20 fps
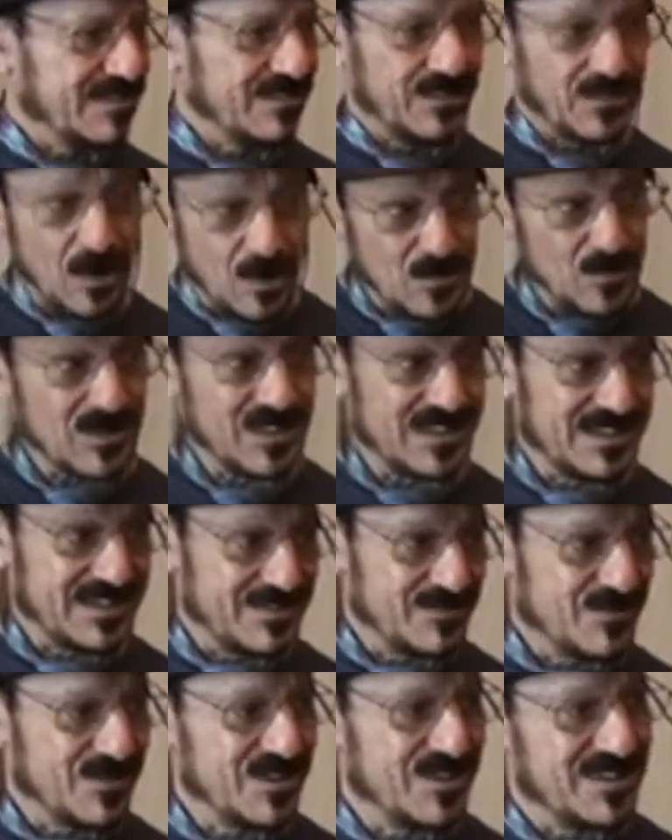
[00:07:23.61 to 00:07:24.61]
lowly.
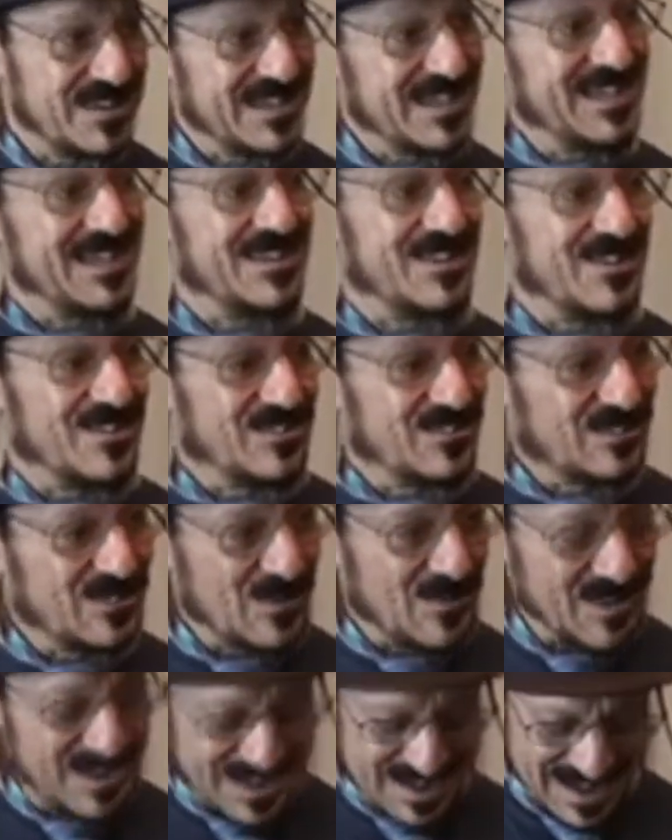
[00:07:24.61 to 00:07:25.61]
We're eagles
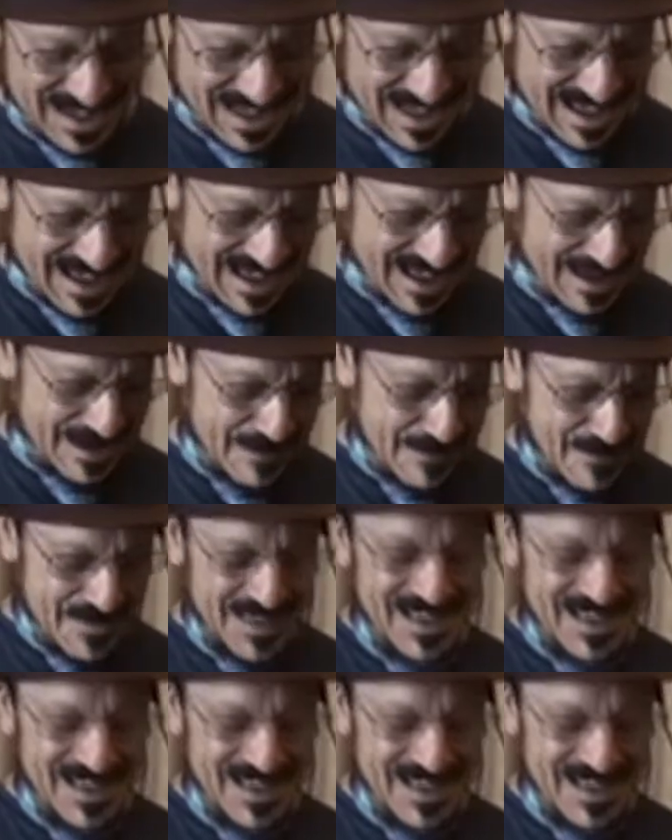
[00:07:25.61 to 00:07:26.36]
soaring high.